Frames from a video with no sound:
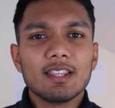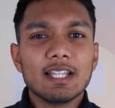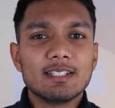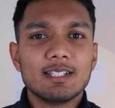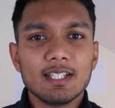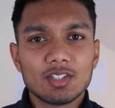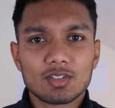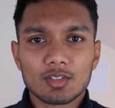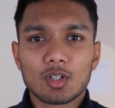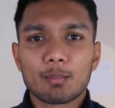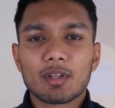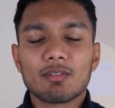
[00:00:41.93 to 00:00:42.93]
they teach
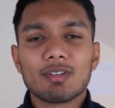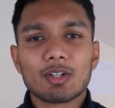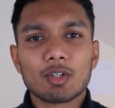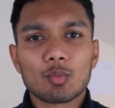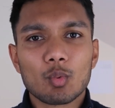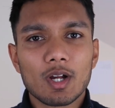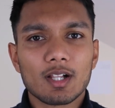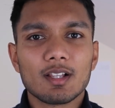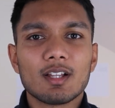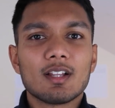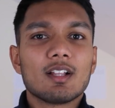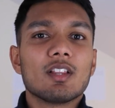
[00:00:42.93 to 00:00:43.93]
the topic very well.